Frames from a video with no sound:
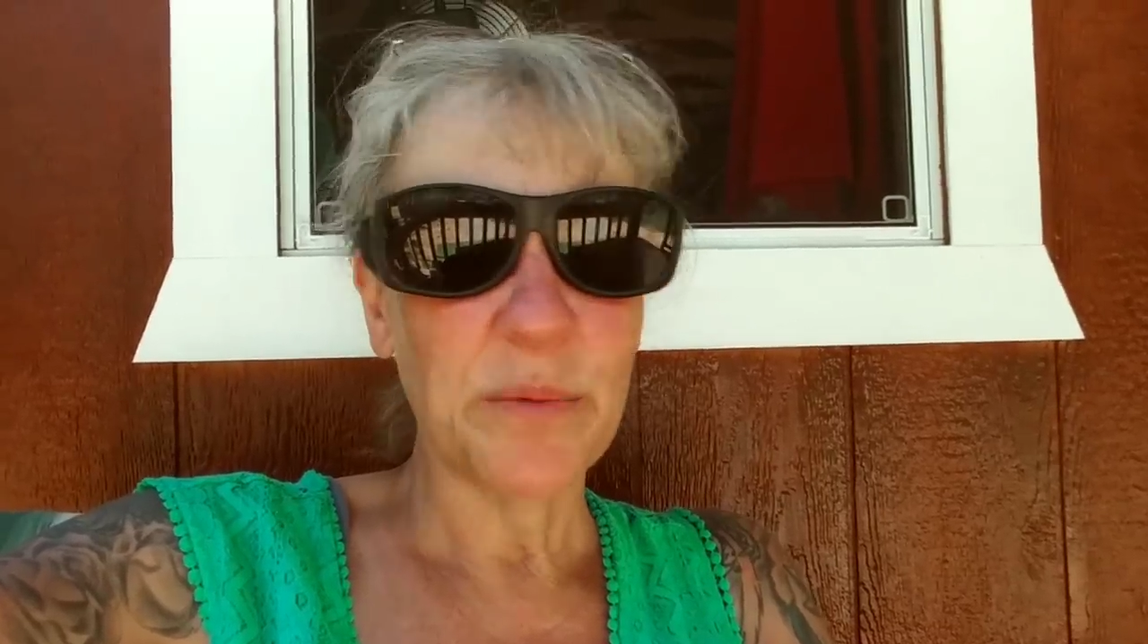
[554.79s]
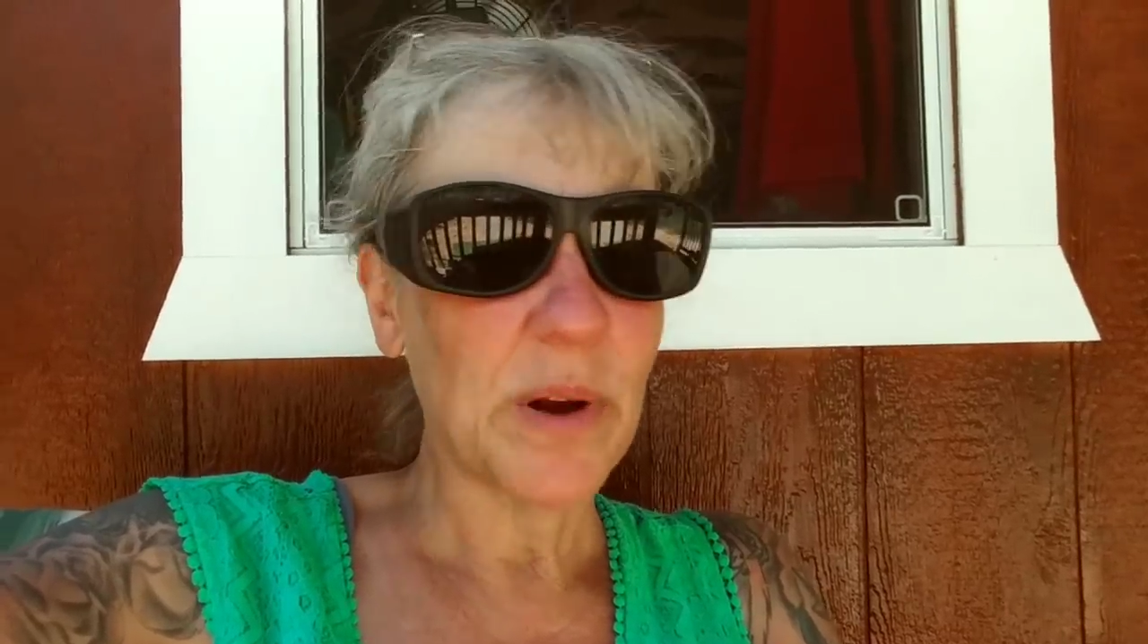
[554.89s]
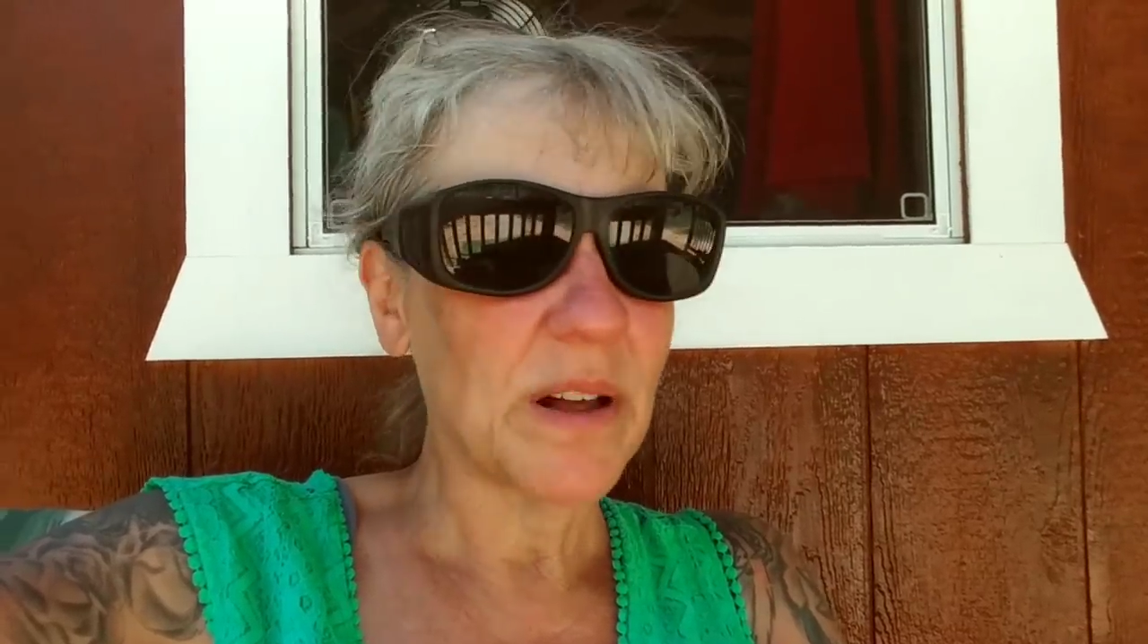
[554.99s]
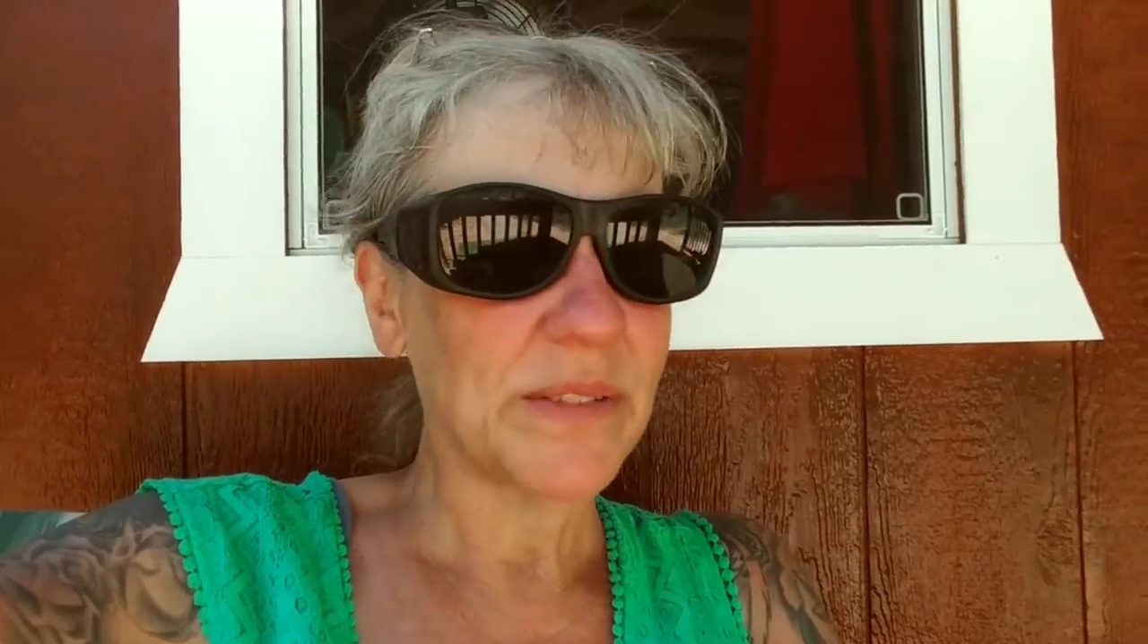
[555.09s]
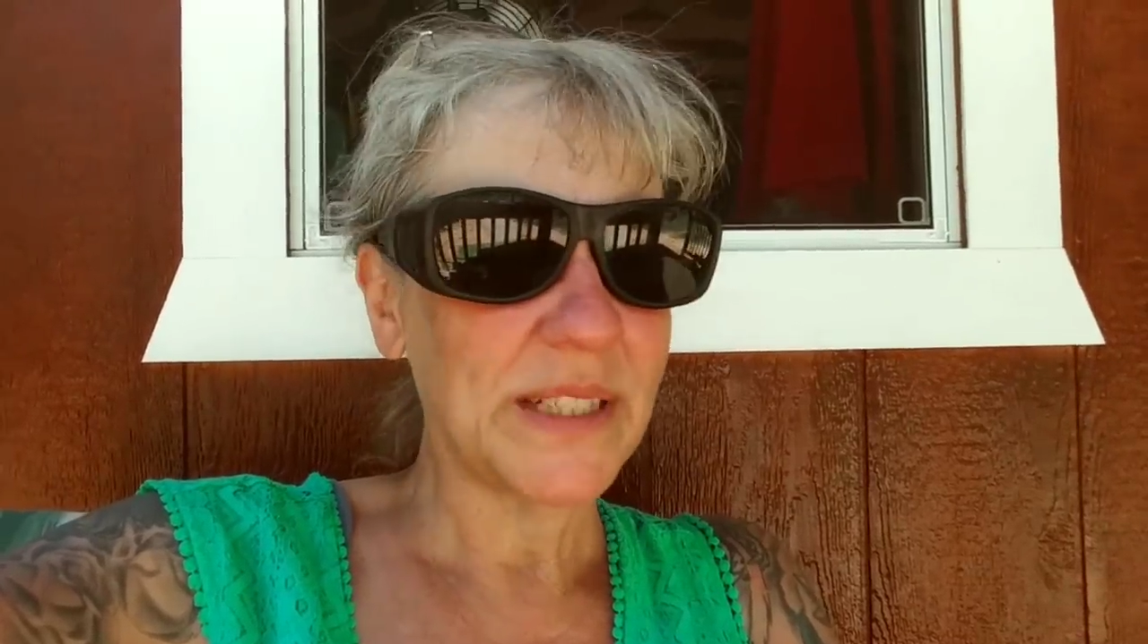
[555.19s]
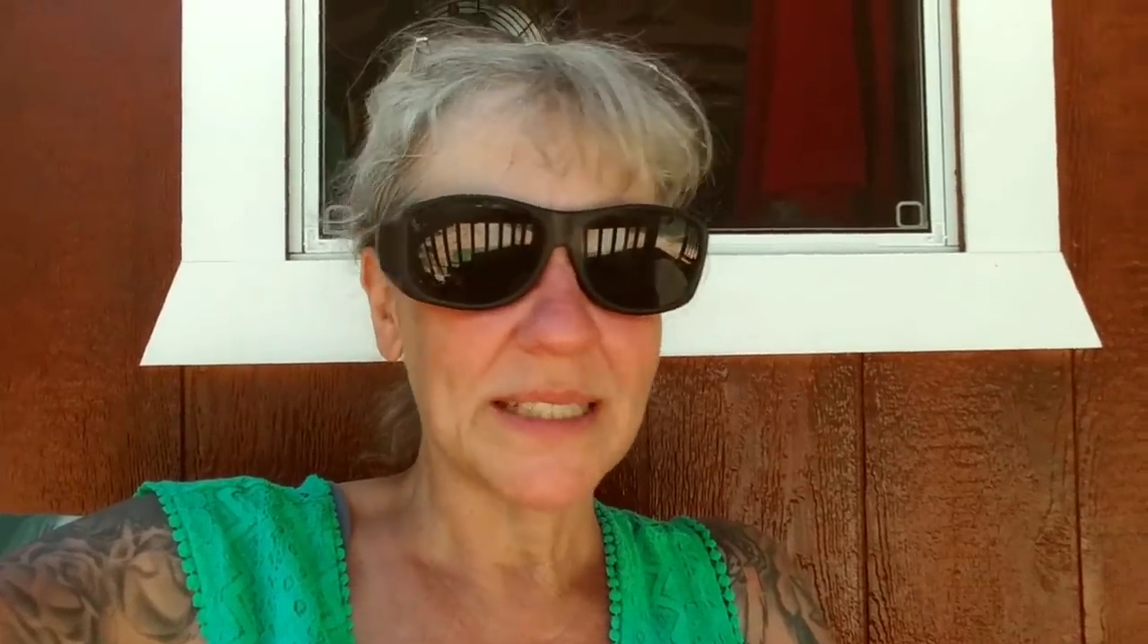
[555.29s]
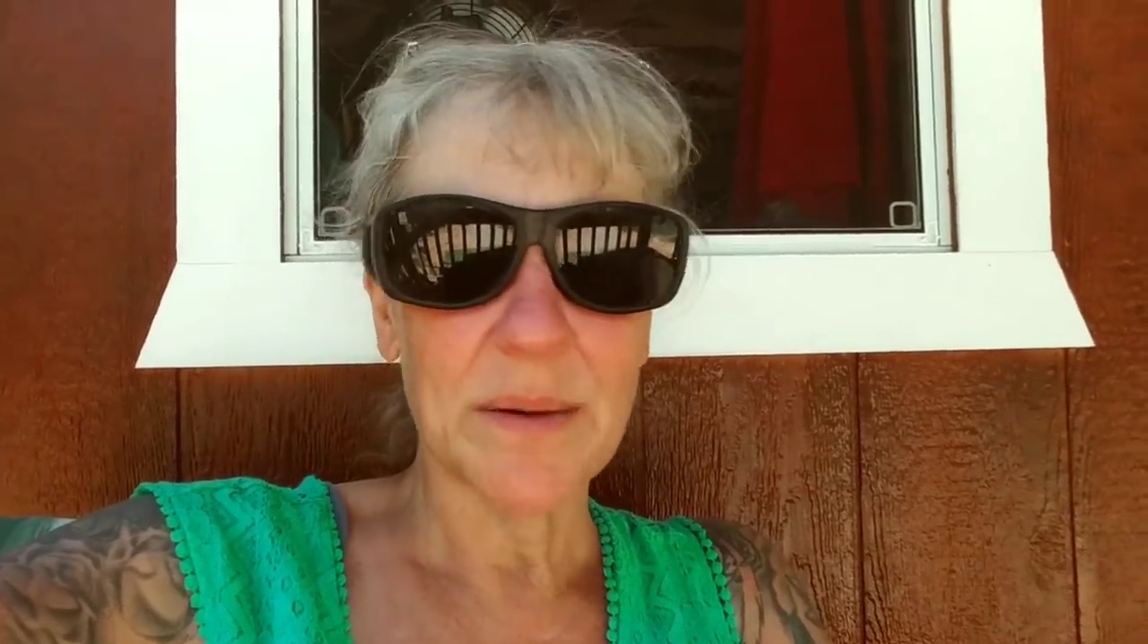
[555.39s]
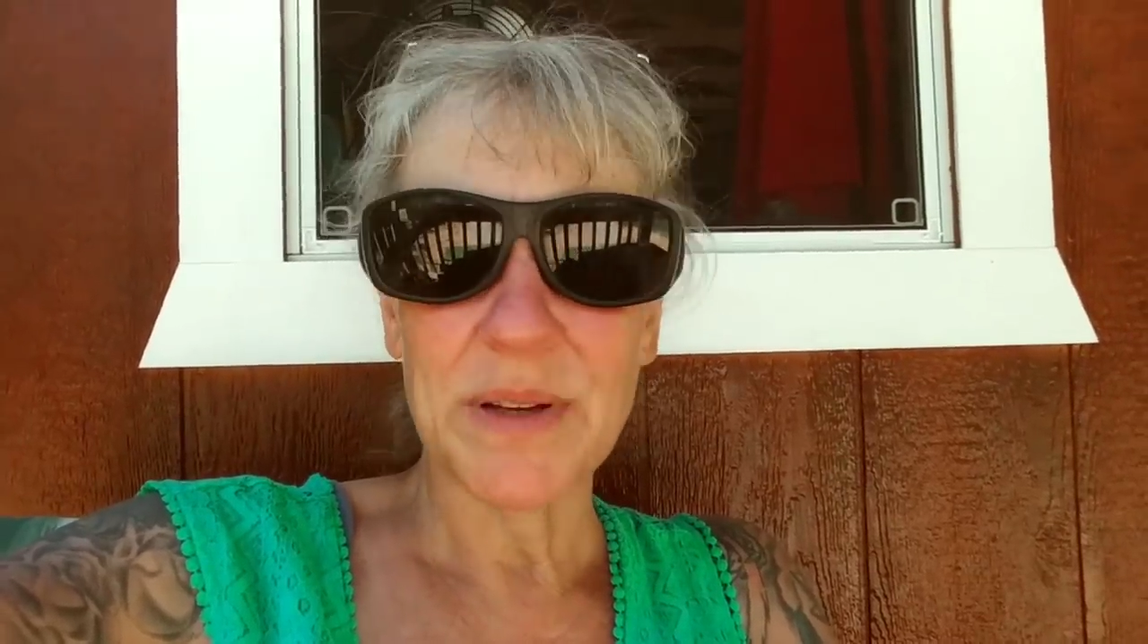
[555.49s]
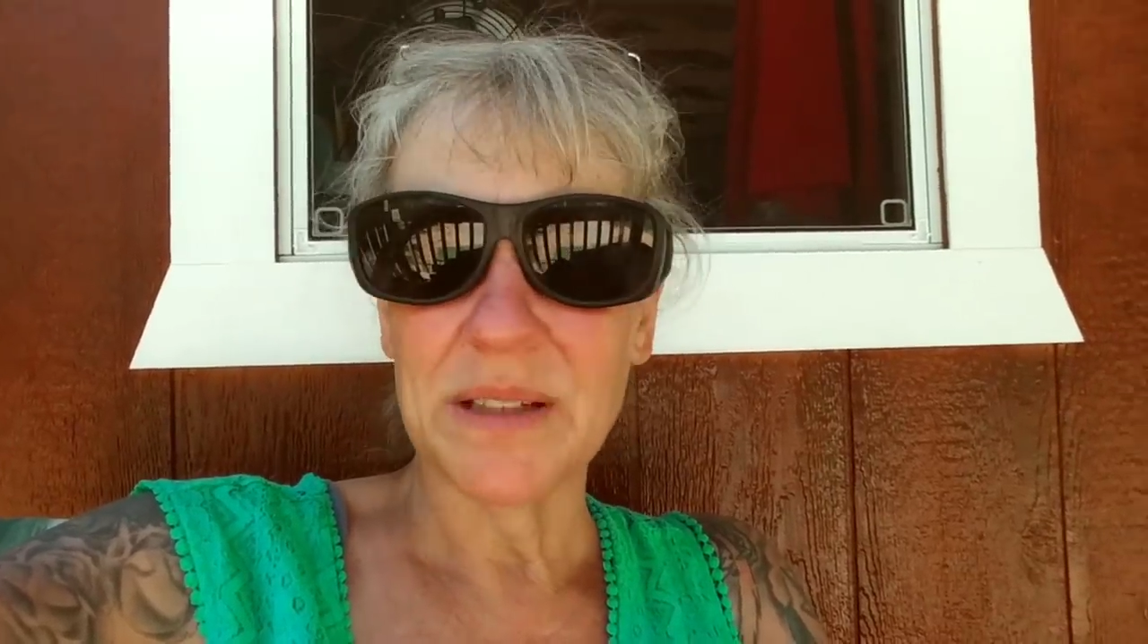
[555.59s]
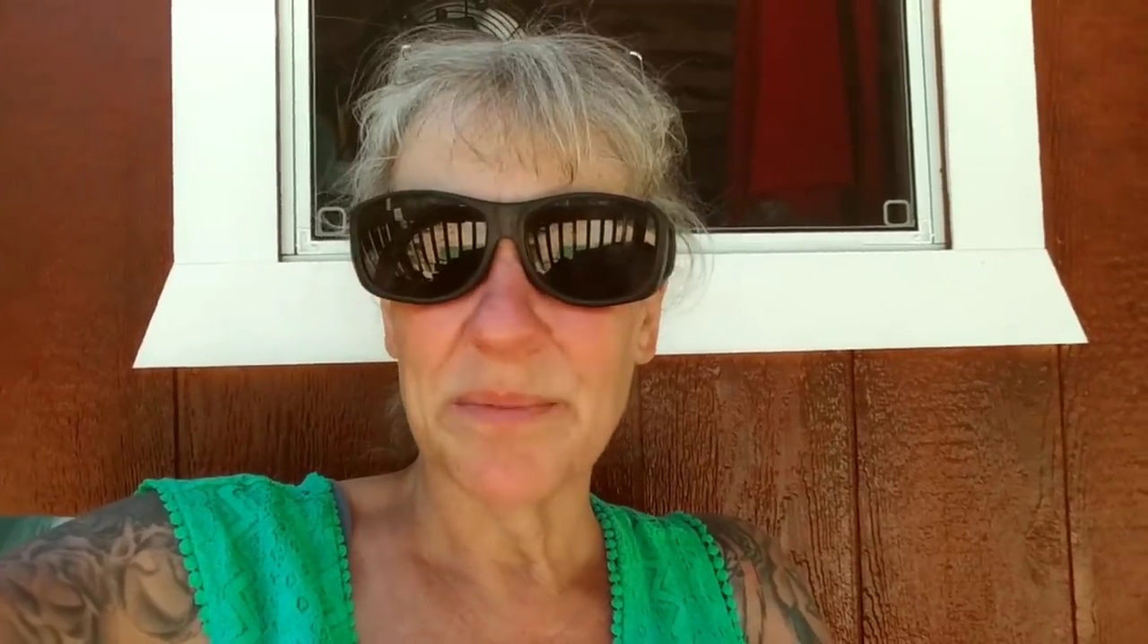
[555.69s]
Well, these
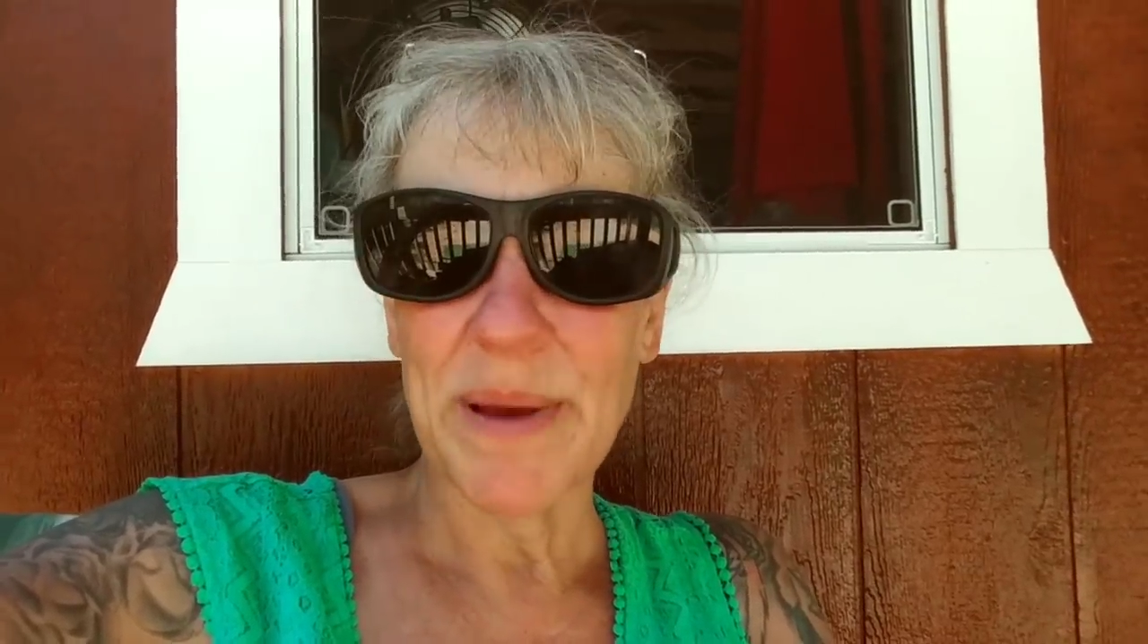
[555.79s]
come in little